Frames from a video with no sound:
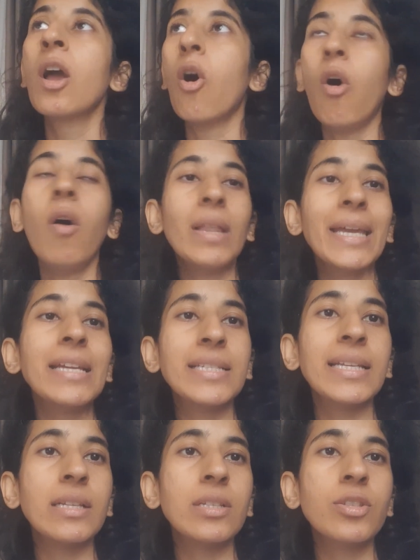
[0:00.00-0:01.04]

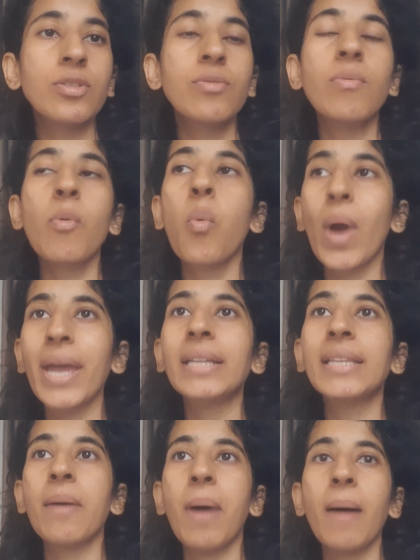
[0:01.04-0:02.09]
Only to wake
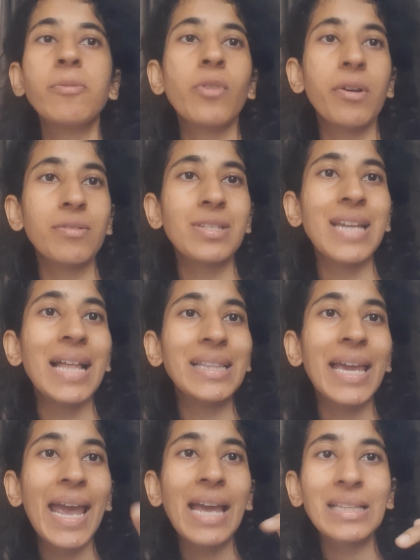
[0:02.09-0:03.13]
them up to understand,
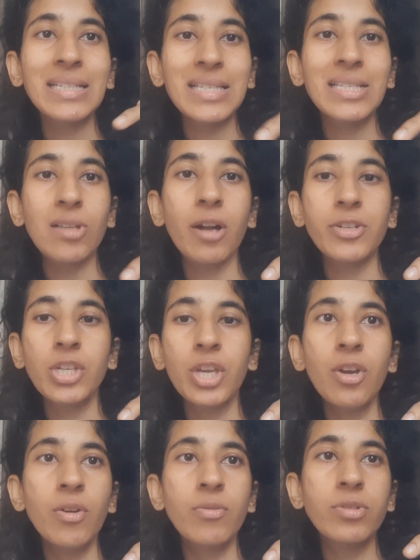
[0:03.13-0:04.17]
hey, this is not
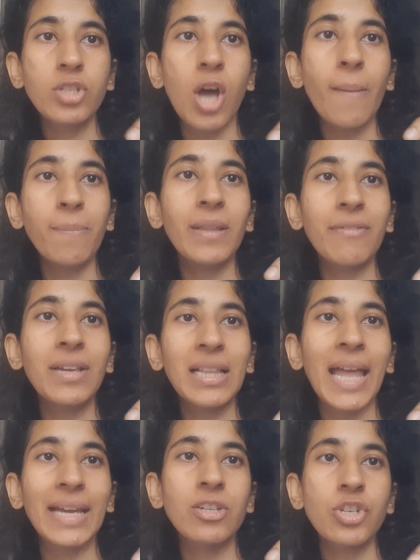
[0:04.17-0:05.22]
you. Stop living
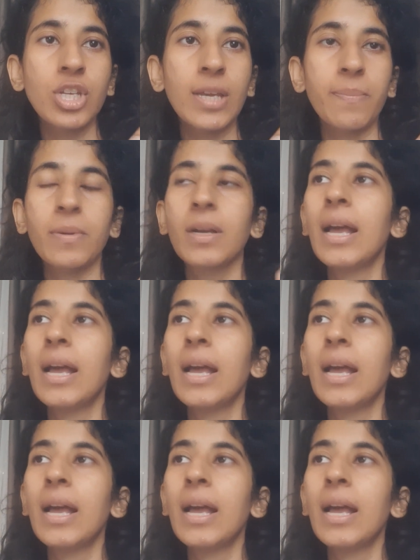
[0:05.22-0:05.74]
like a sheep.